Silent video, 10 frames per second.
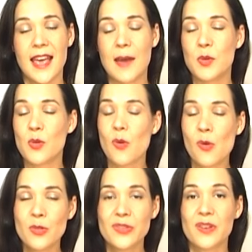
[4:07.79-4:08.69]
And we
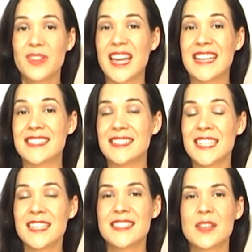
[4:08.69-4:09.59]
all know that as
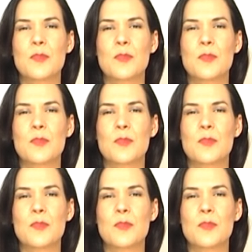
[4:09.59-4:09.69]
singers,